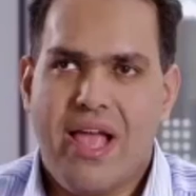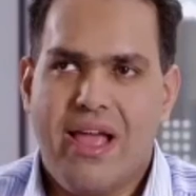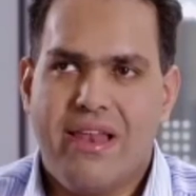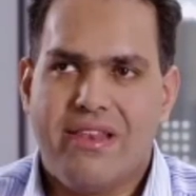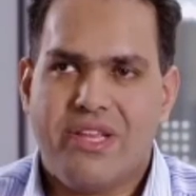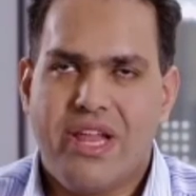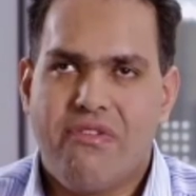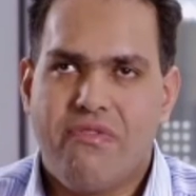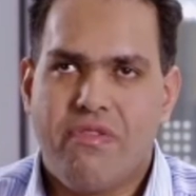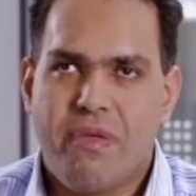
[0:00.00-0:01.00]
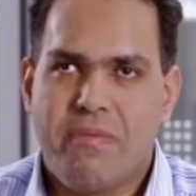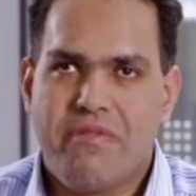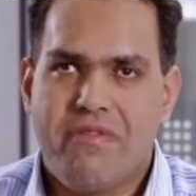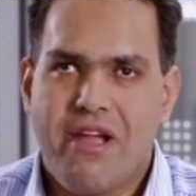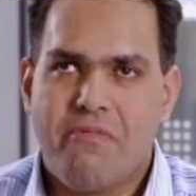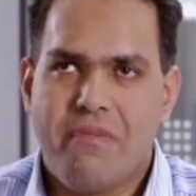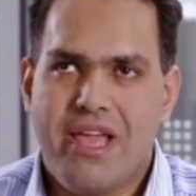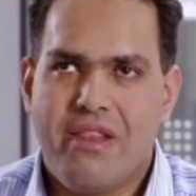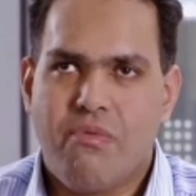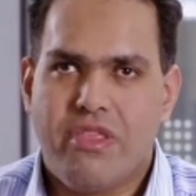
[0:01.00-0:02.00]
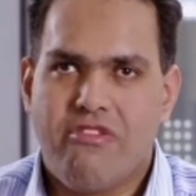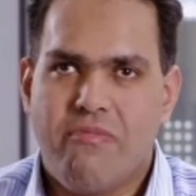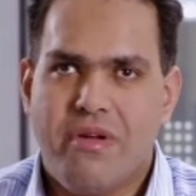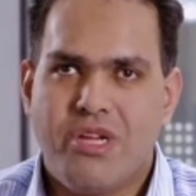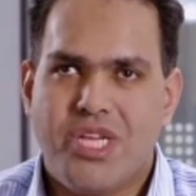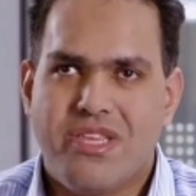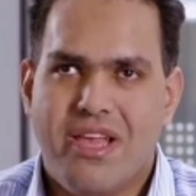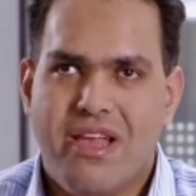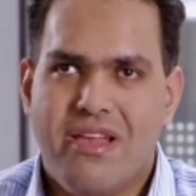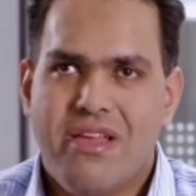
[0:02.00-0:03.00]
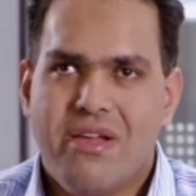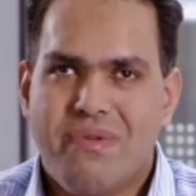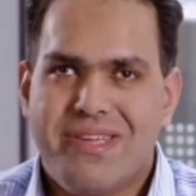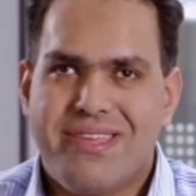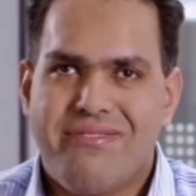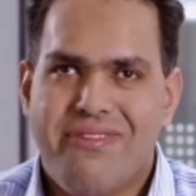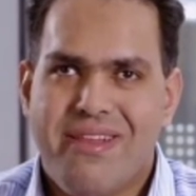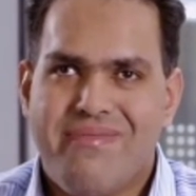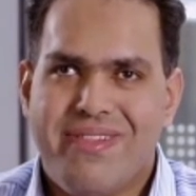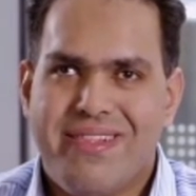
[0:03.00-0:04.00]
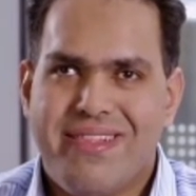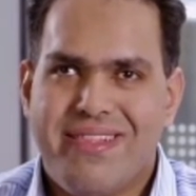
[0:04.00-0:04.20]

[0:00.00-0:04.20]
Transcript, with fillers: and gender of the people around me and what their emotions are, which is incredible.